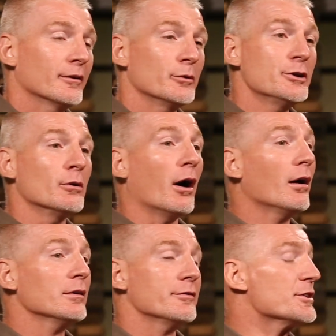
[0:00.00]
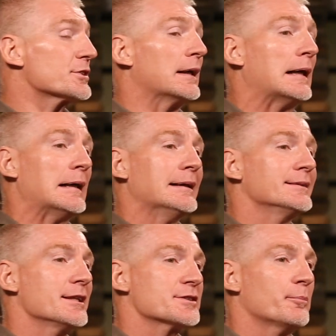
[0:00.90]
We do all of this in high
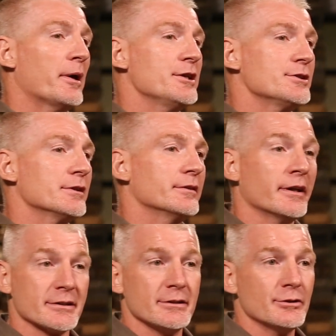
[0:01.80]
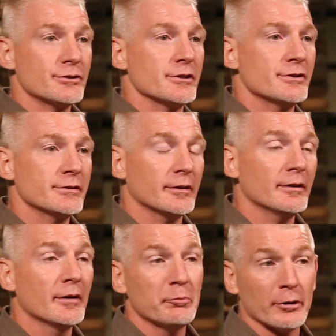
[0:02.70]
anticipation of the next deer season
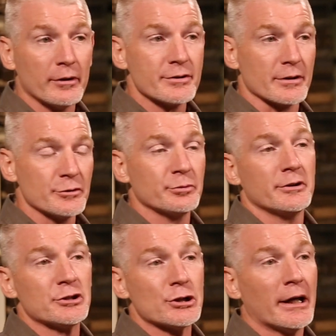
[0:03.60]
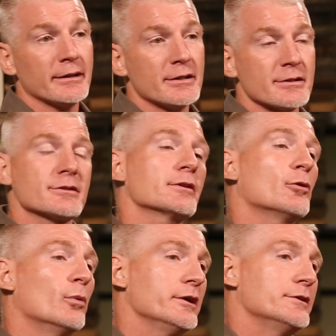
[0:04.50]
to put ourselves within shot distance of a
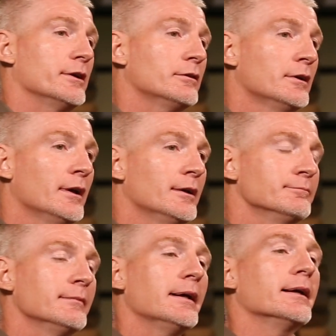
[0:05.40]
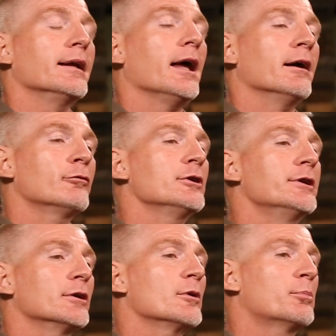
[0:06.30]
whitetail. And every
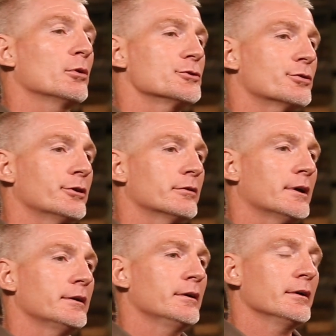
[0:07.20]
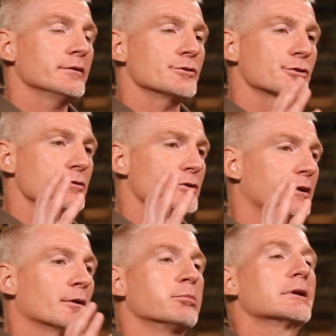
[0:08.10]
deer we pull the trigger on deserves our
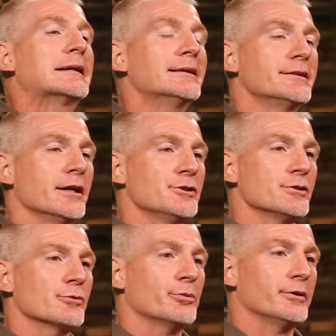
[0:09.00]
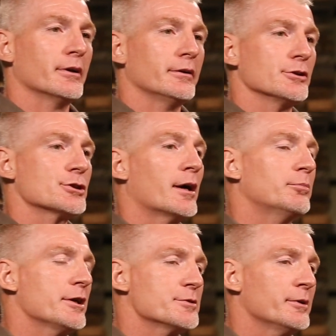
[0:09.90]
complete attention with regard to shot
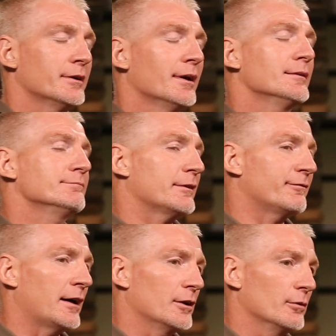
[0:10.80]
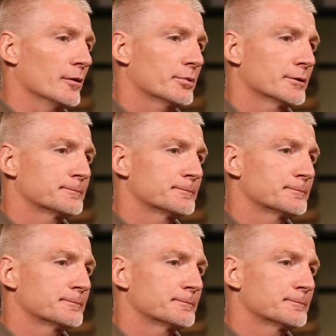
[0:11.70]
placement and follow-up.